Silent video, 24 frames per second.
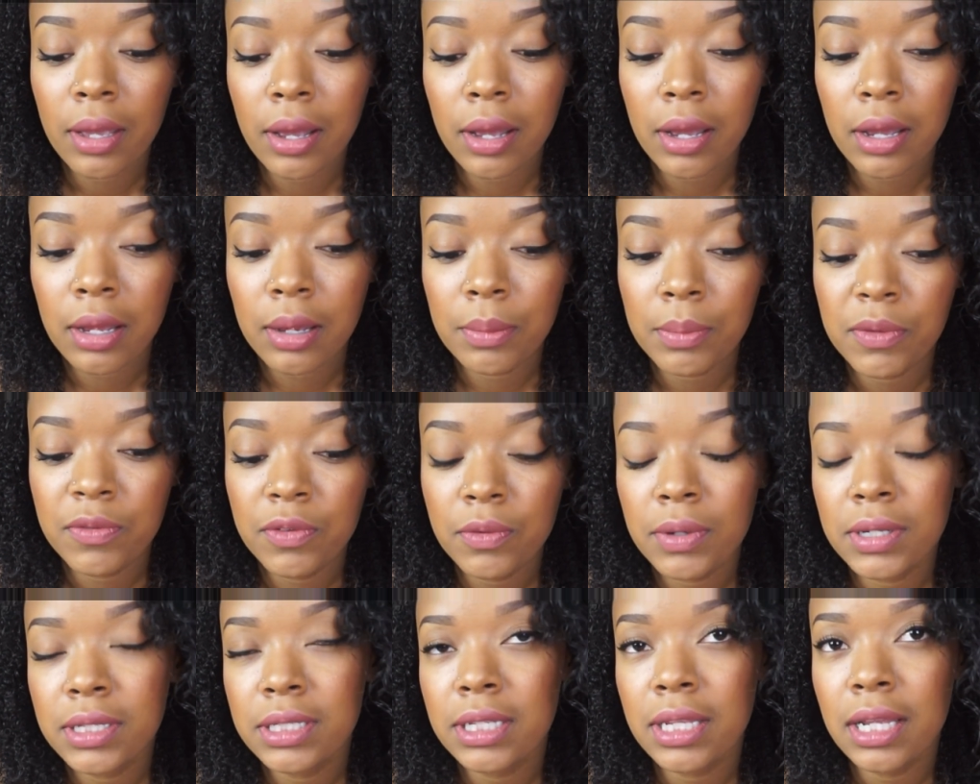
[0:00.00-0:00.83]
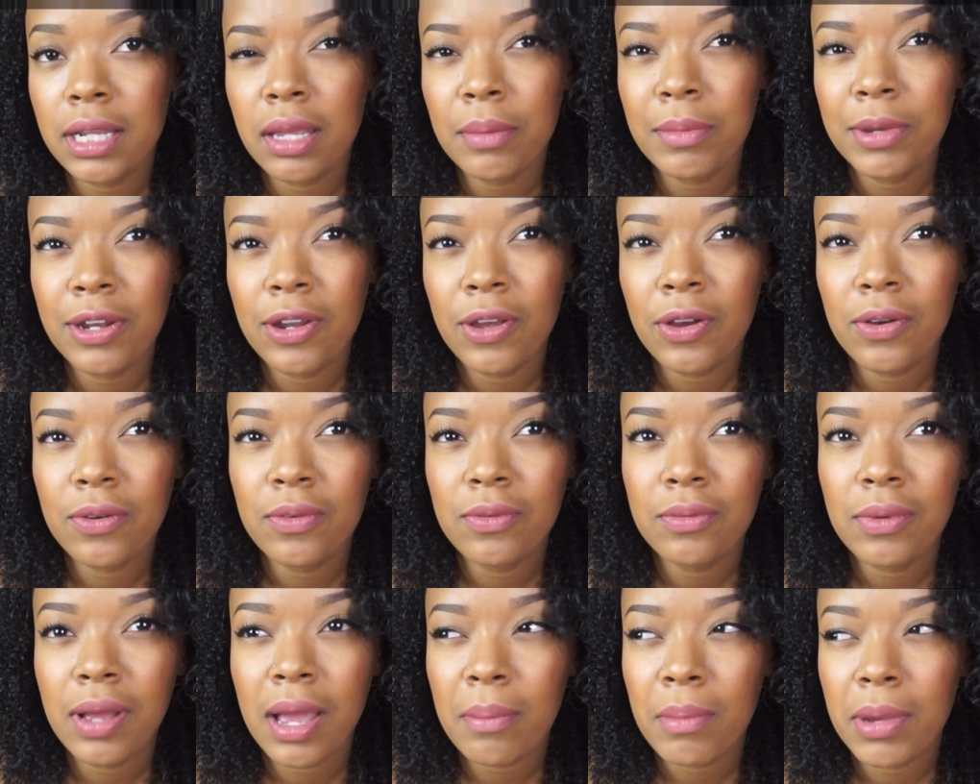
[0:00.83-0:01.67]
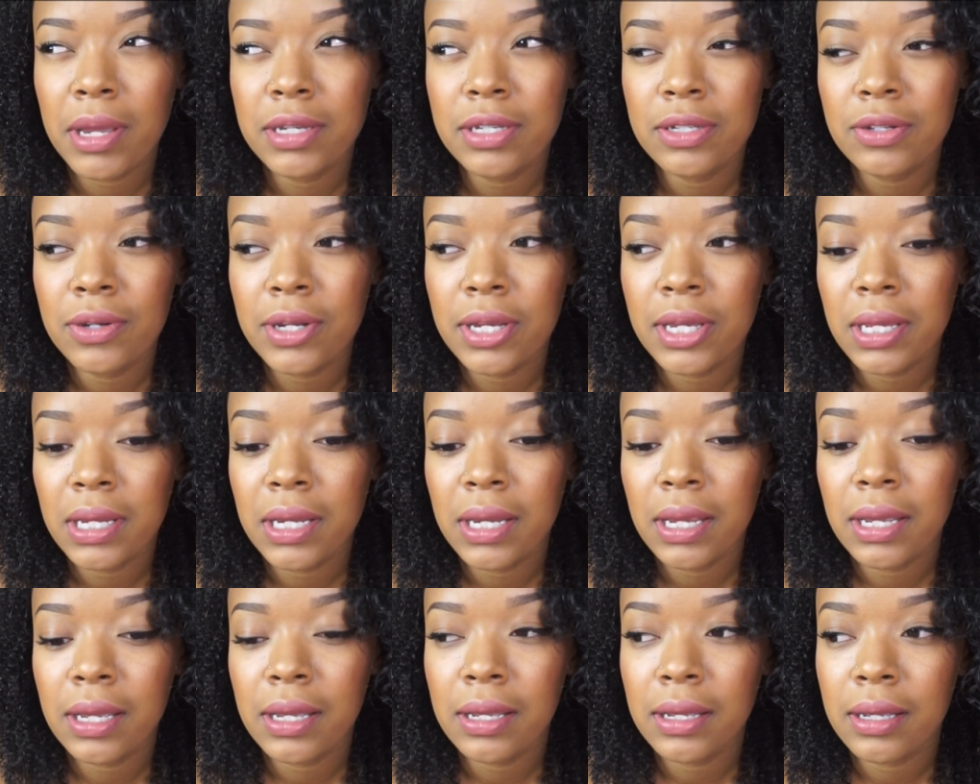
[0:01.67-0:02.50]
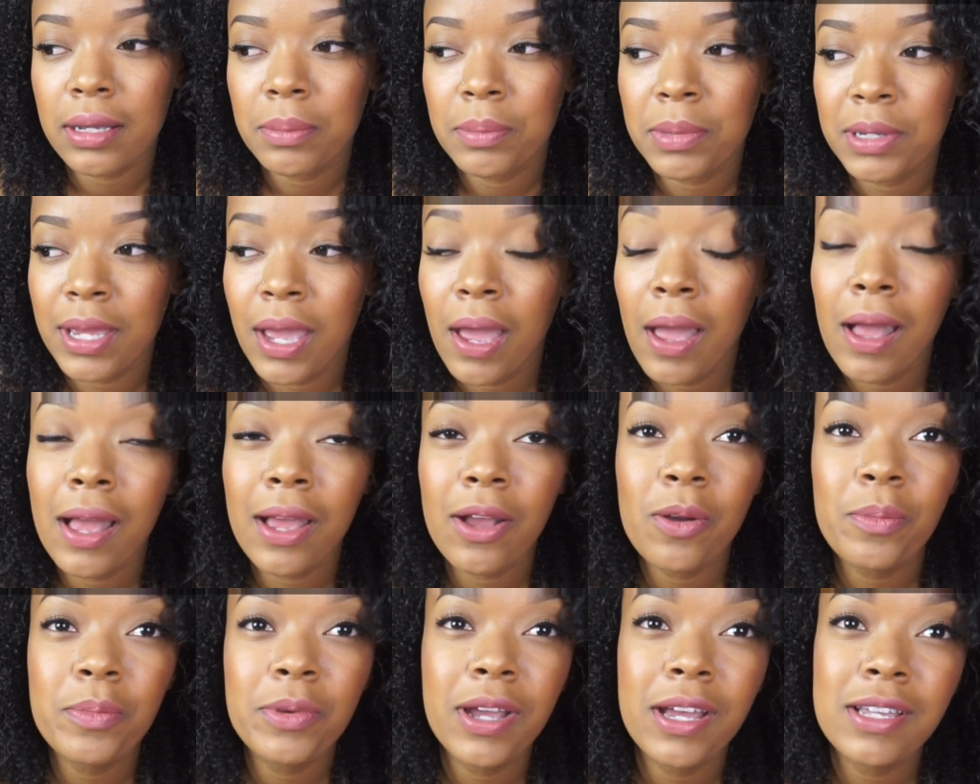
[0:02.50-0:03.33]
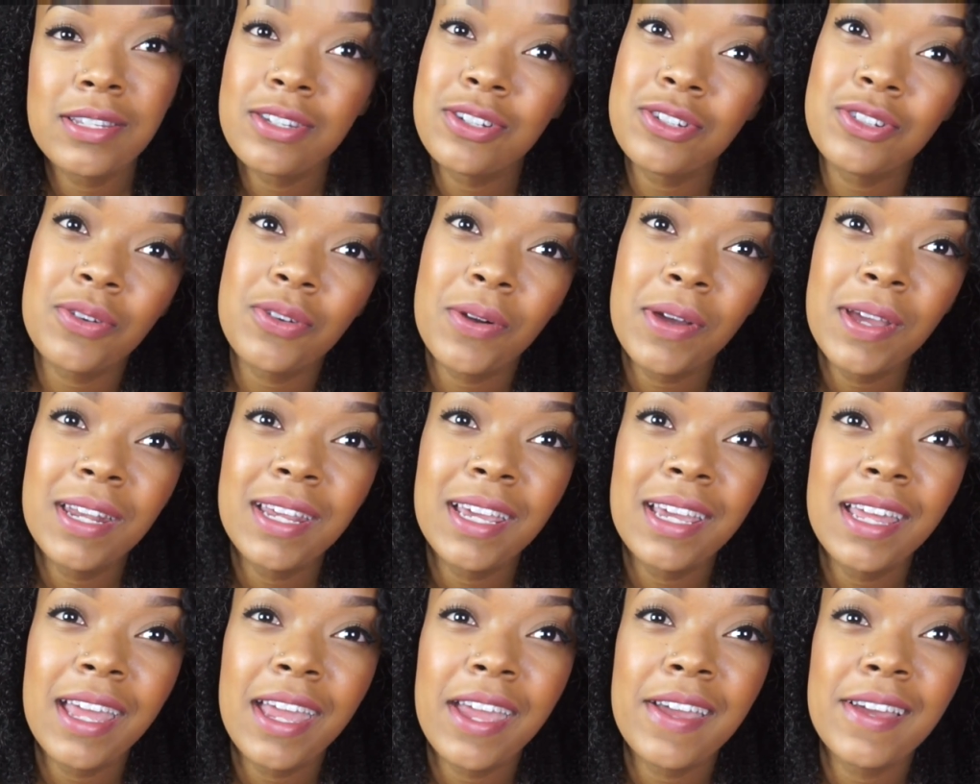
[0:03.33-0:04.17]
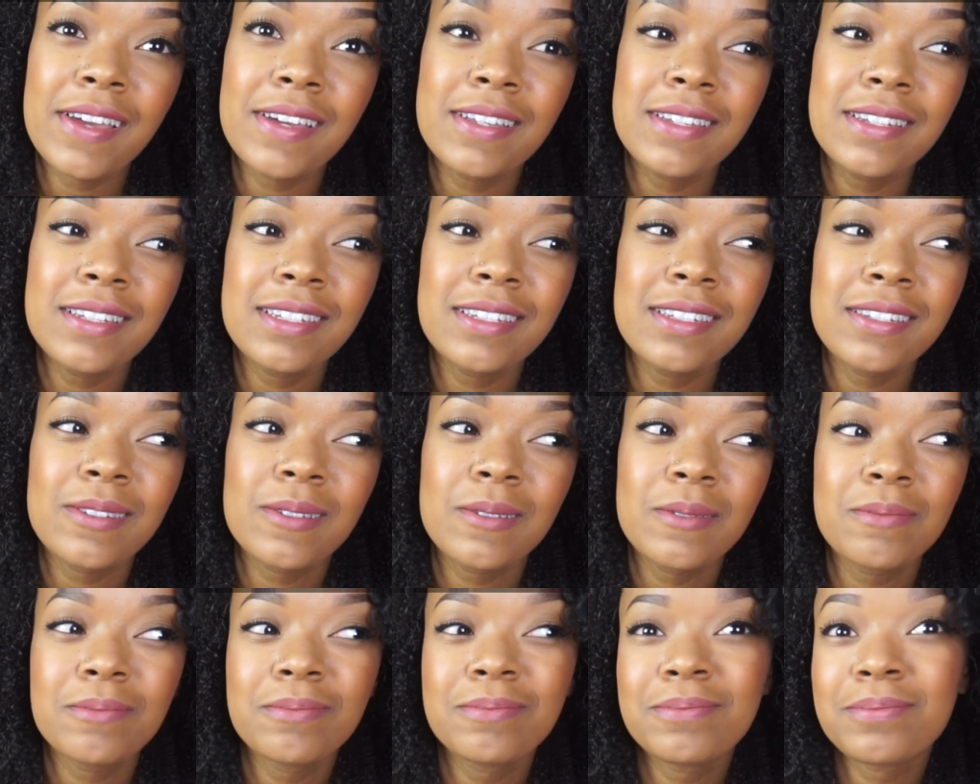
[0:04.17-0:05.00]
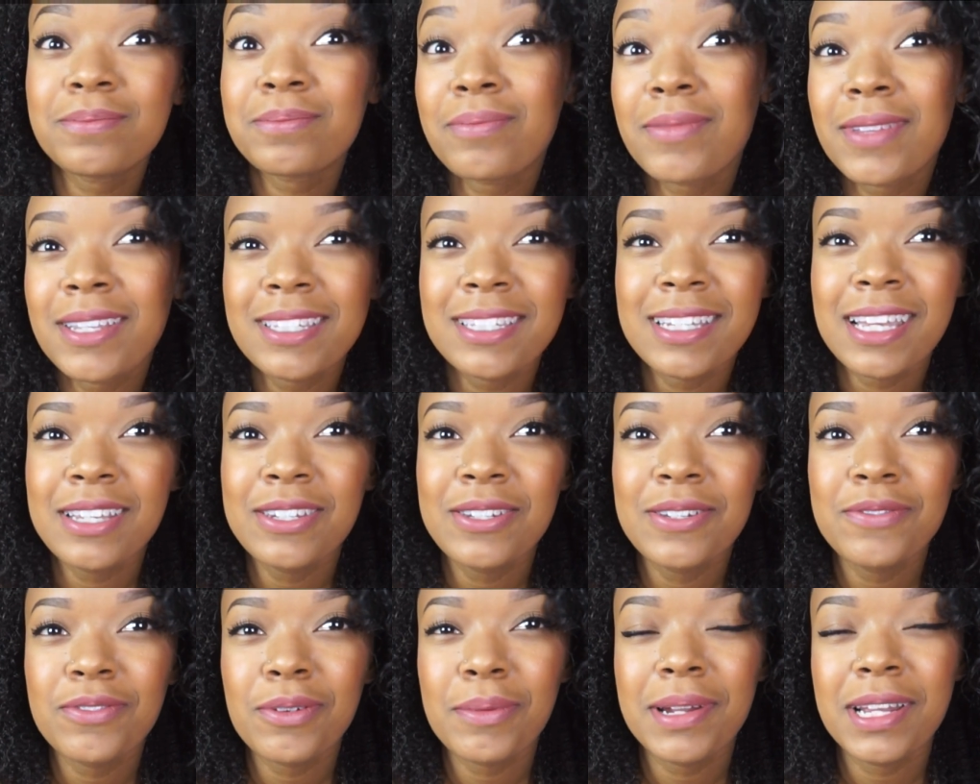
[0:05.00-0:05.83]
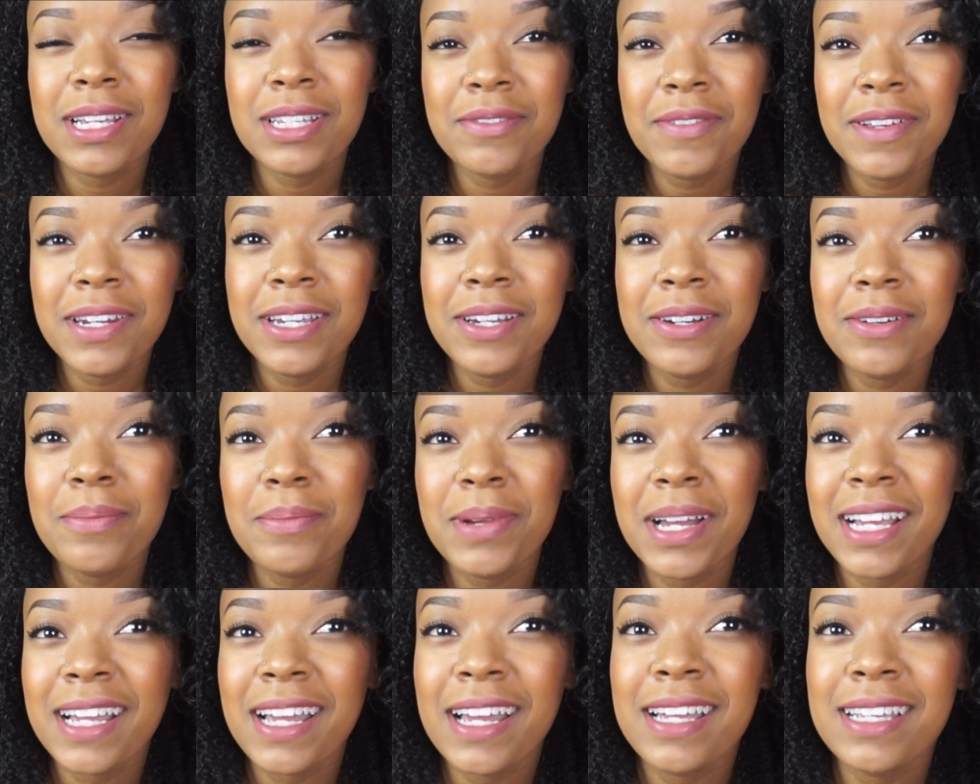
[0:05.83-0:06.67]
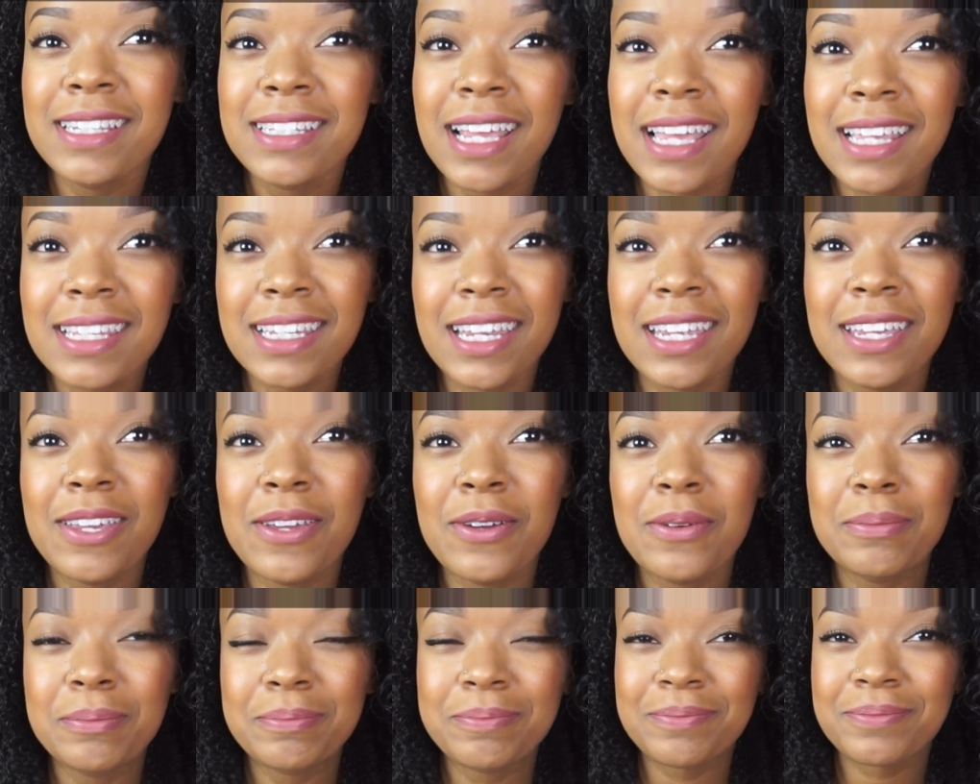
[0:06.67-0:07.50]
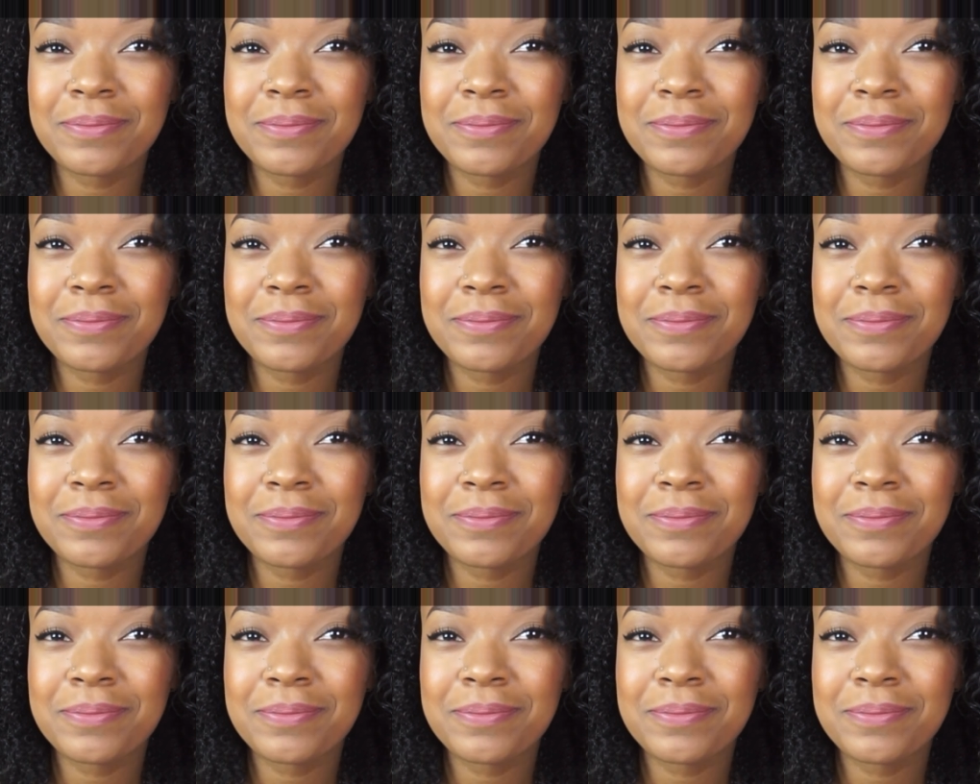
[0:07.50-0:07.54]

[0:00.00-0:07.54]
If you want to see that, let me know. I might do it. But yeah, I hope you guys enjoyed it and stay tuned for my next video. Bye guys. Stay cute.